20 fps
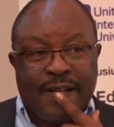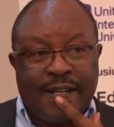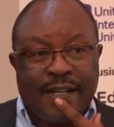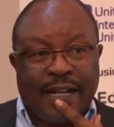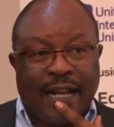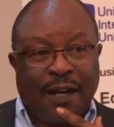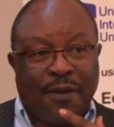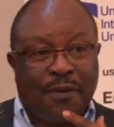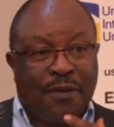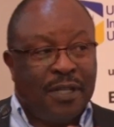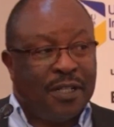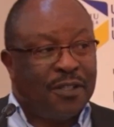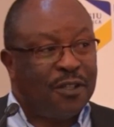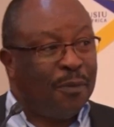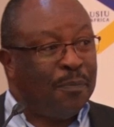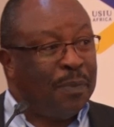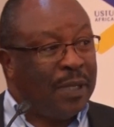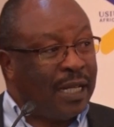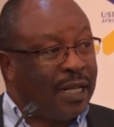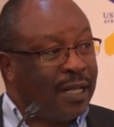Now, the
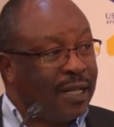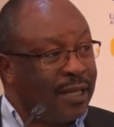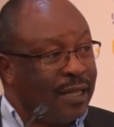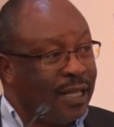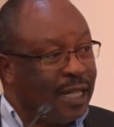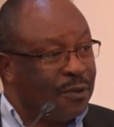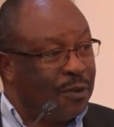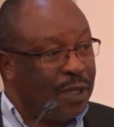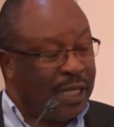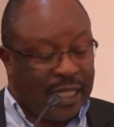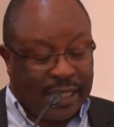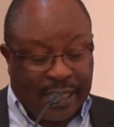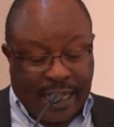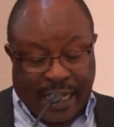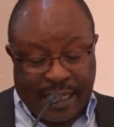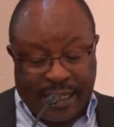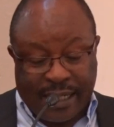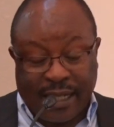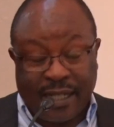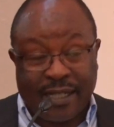topic that we're
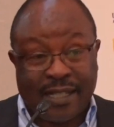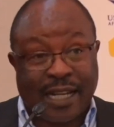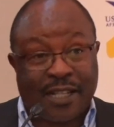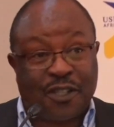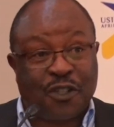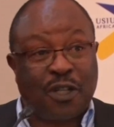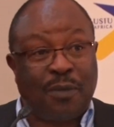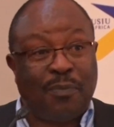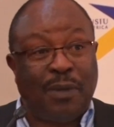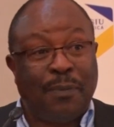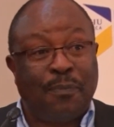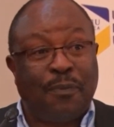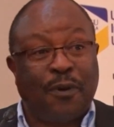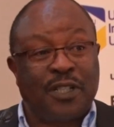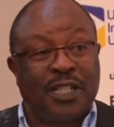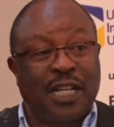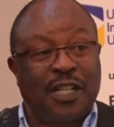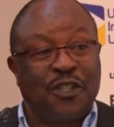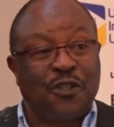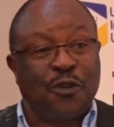discussing is extremely
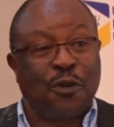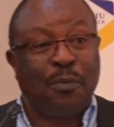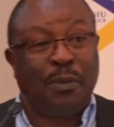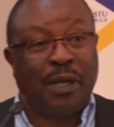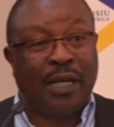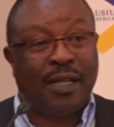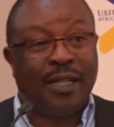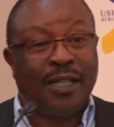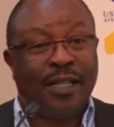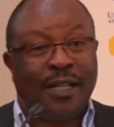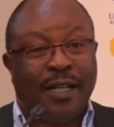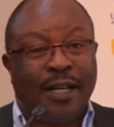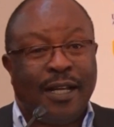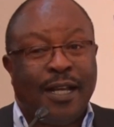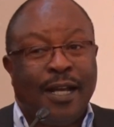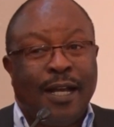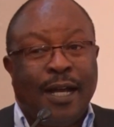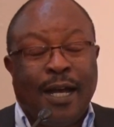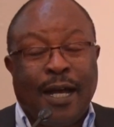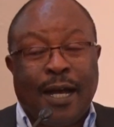important to me,
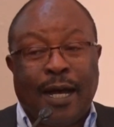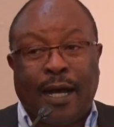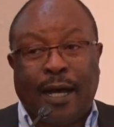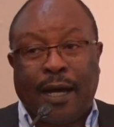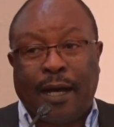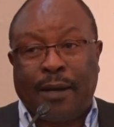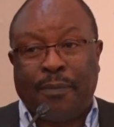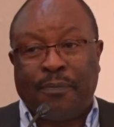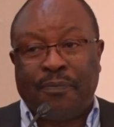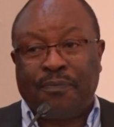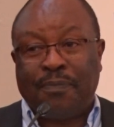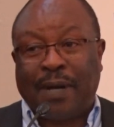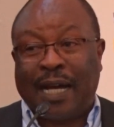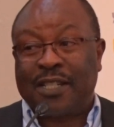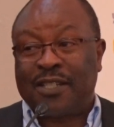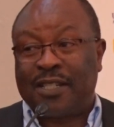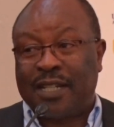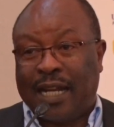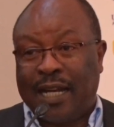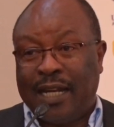
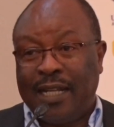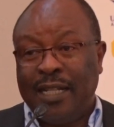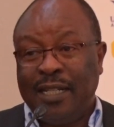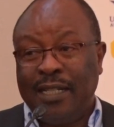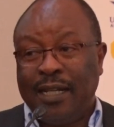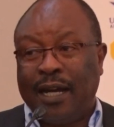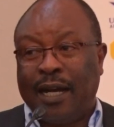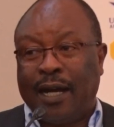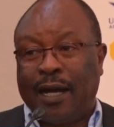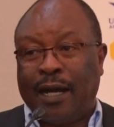personally,